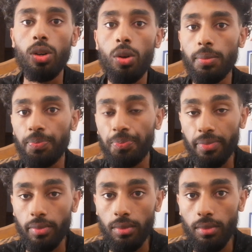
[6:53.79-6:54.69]
So
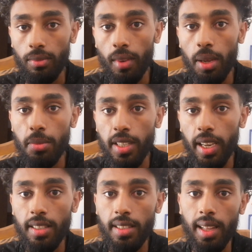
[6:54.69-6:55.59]

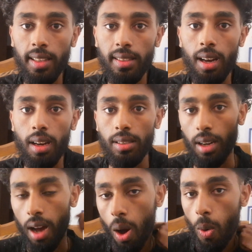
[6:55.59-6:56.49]
besides that,
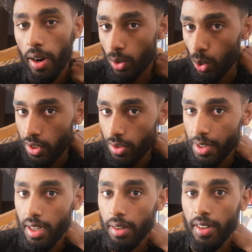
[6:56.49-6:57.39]
how are those 3
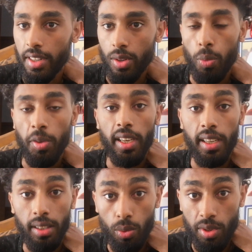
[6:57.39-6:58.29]
servers
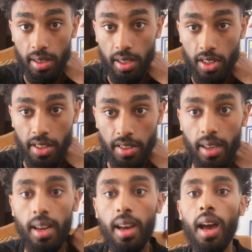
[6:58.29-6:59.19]
communicating with each other?
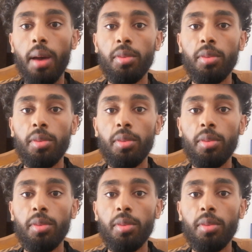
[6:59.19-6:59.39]
I